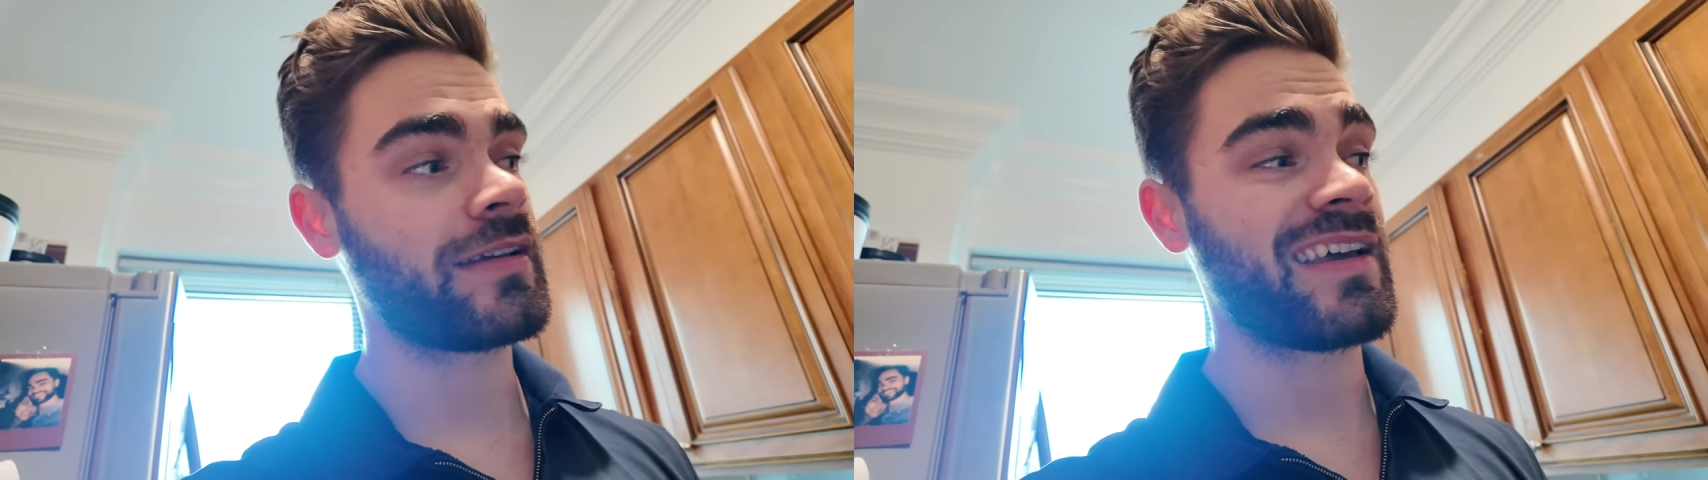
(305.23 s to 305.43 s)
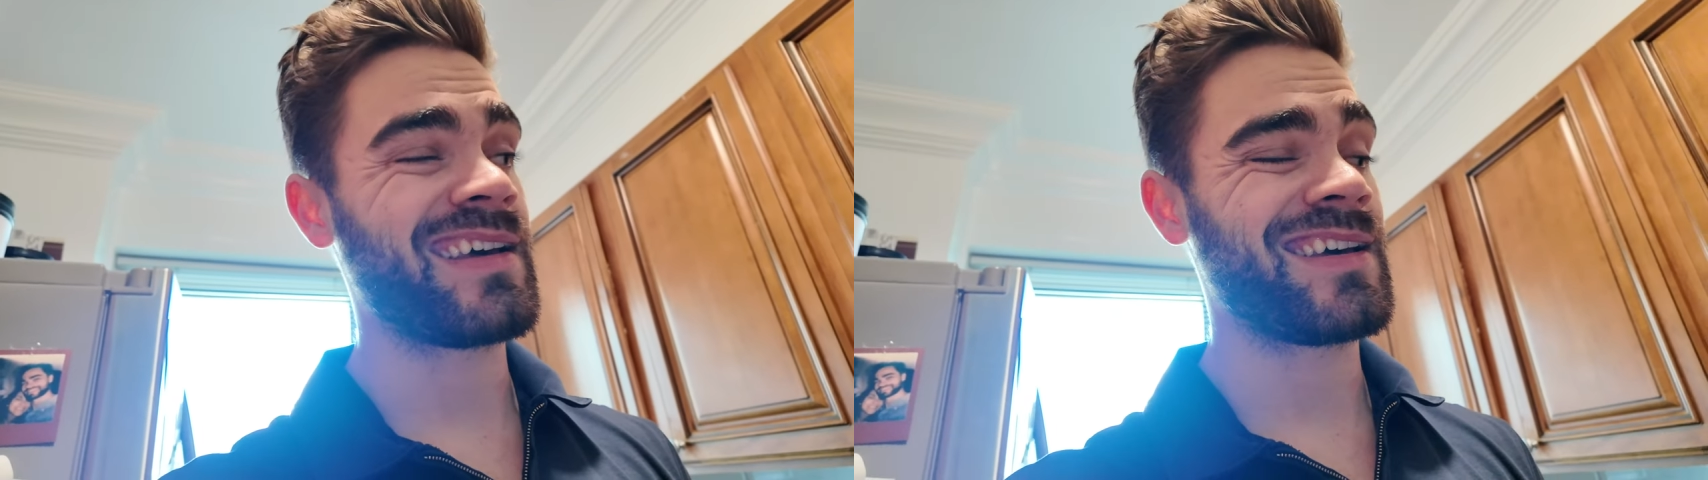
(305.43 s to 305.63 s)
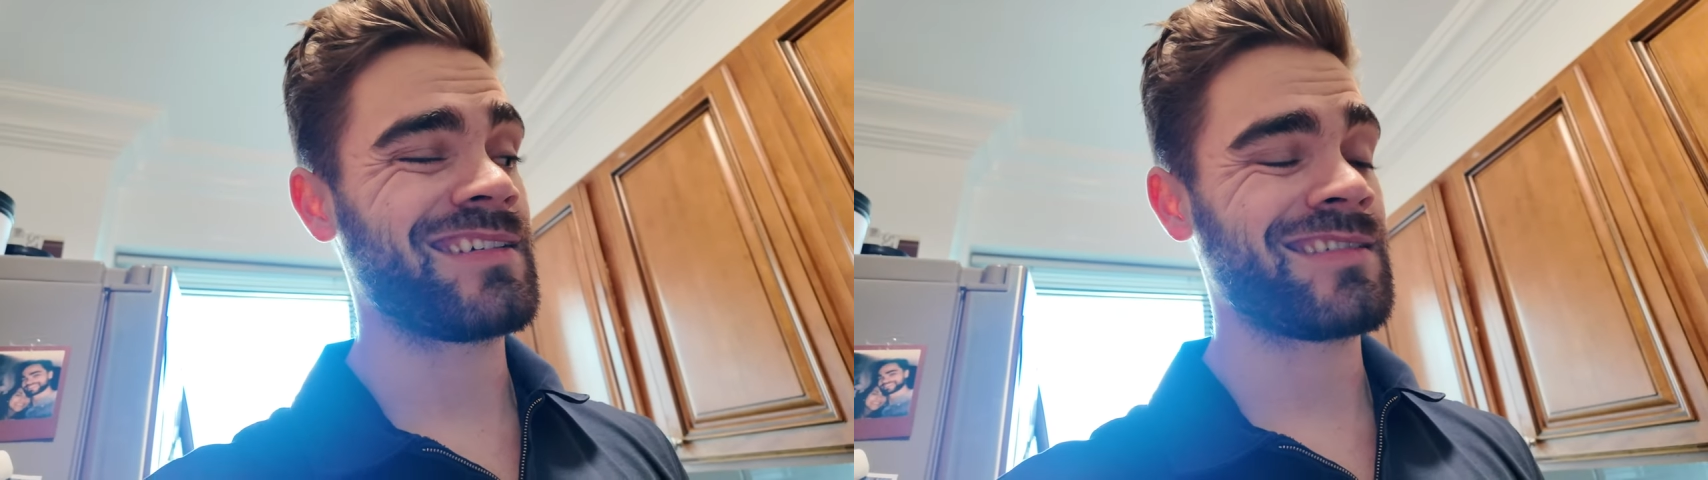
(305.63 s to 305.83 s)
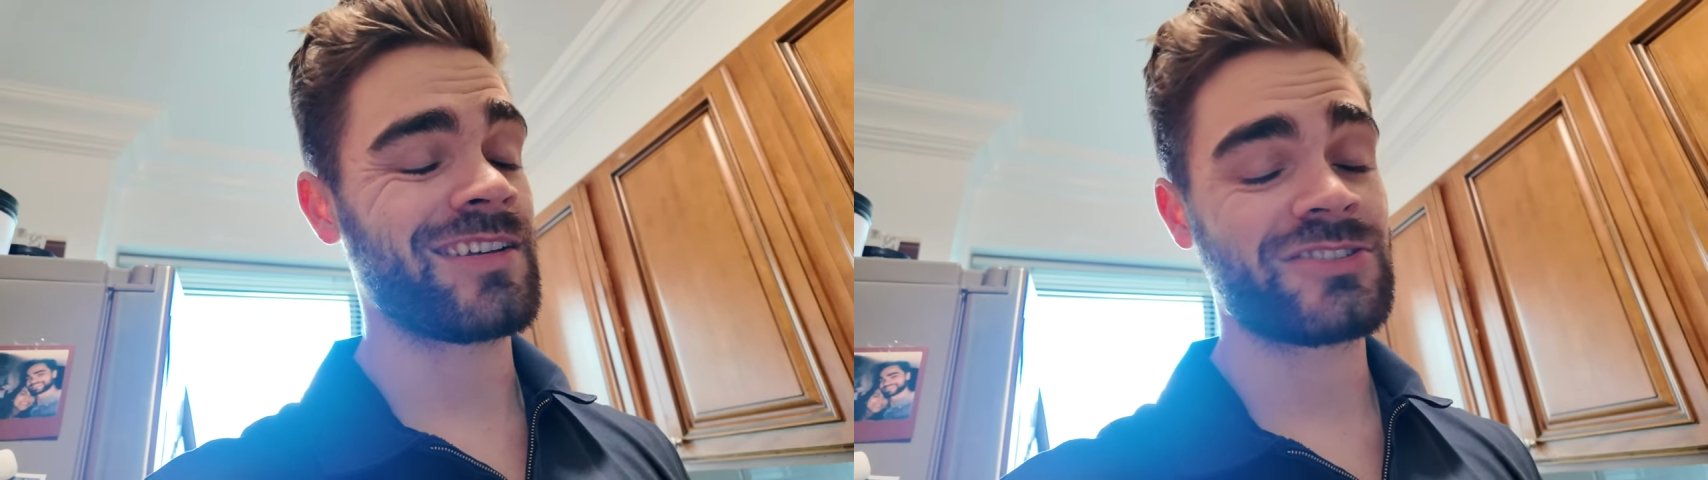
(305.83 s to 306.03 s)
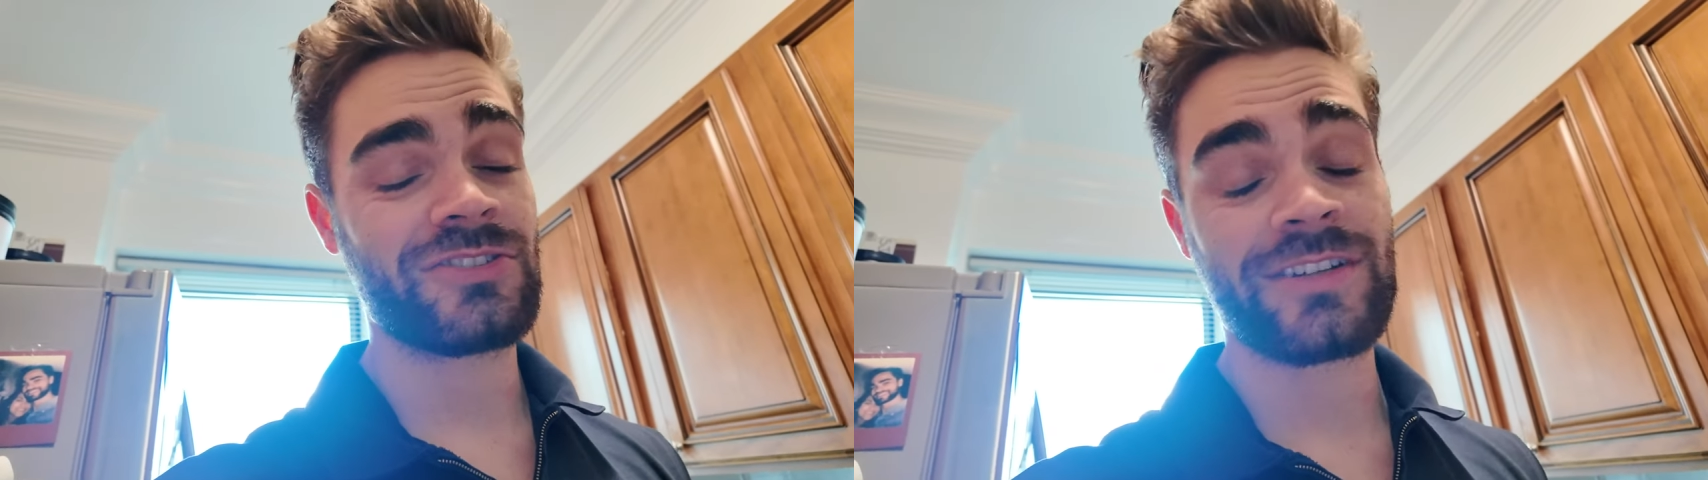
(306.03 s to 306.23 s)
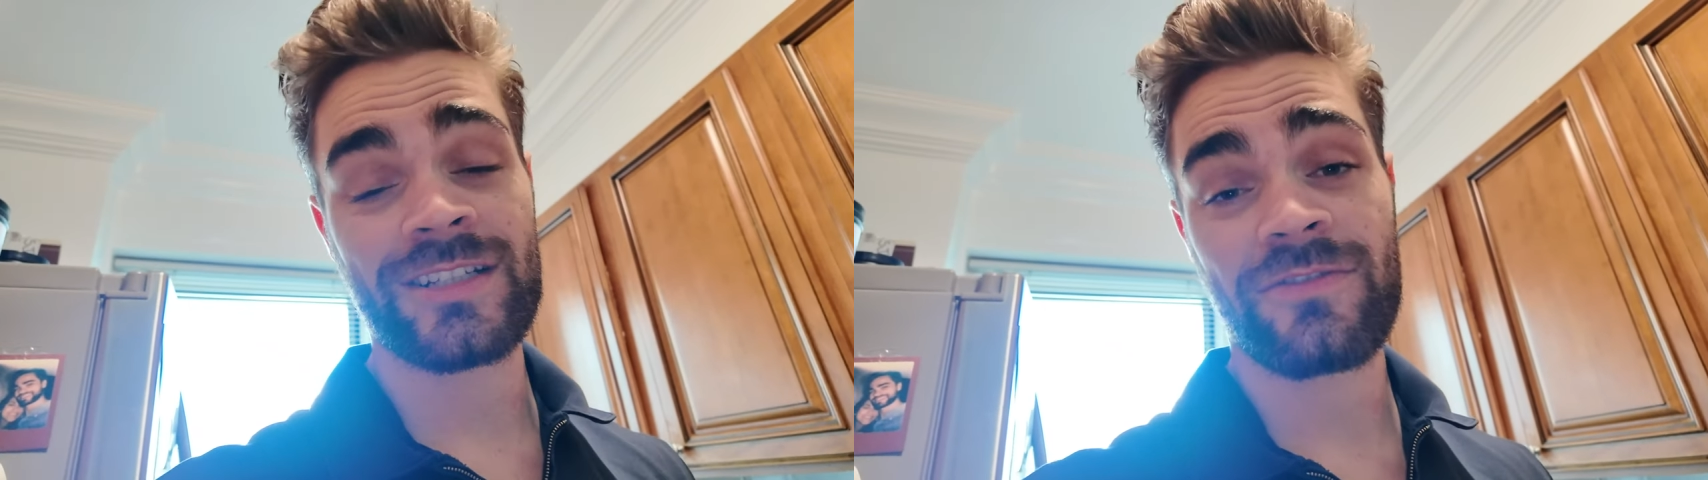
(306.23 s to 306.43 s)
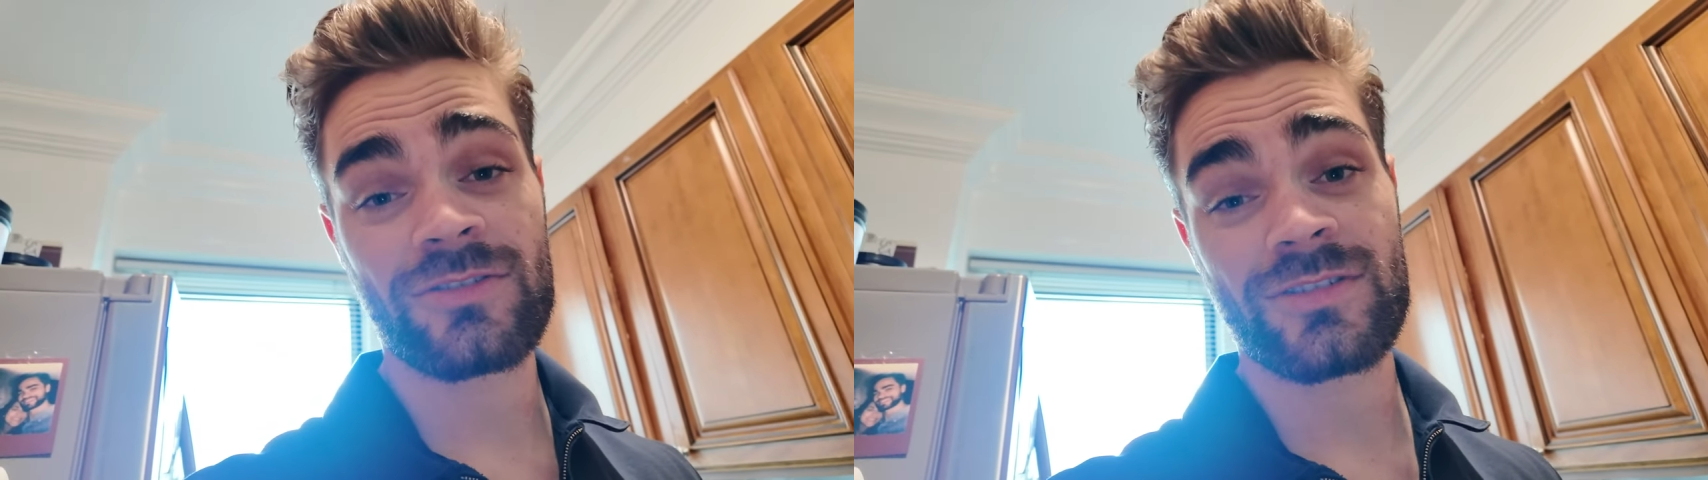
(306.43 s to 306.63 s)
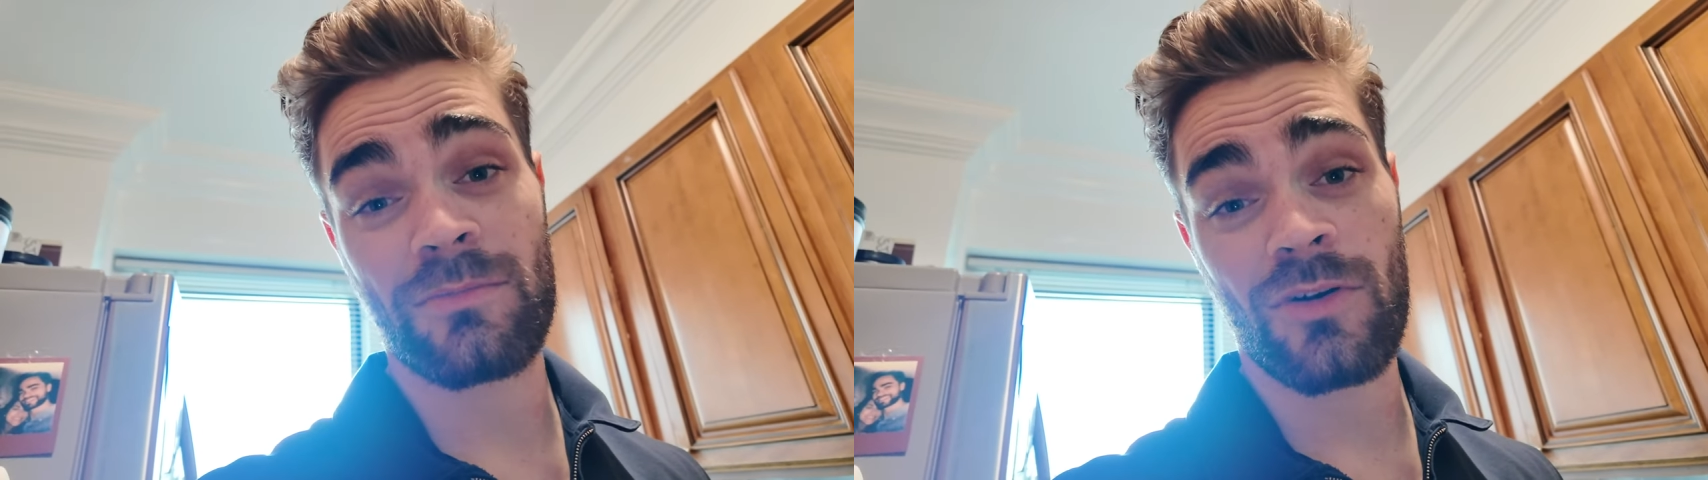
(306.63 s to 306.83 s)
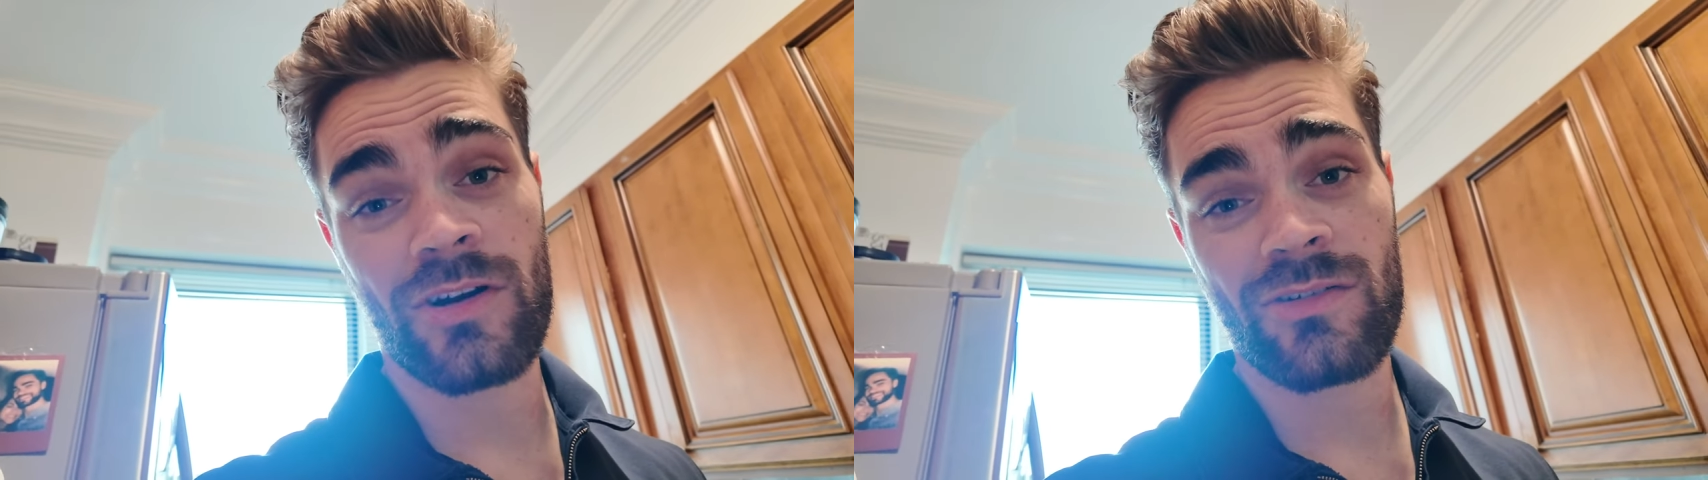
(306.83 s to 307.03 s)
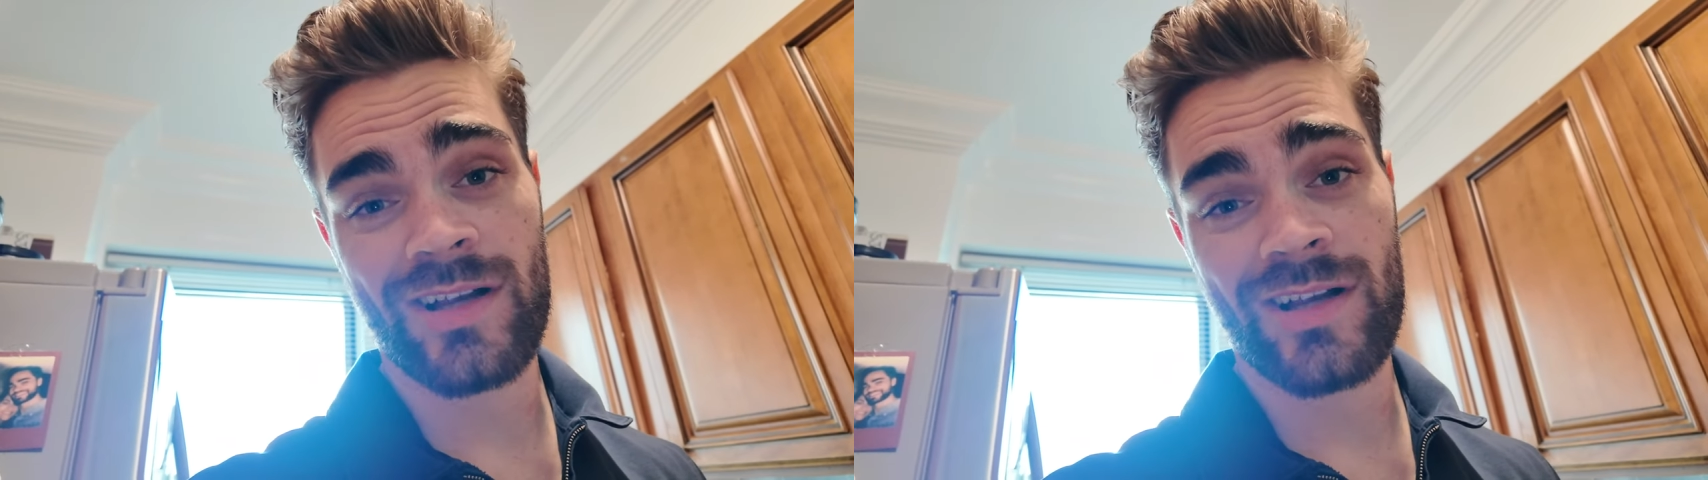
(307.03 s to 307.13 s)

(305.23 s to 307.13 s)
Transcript: and I'll see you guys for tomorrow.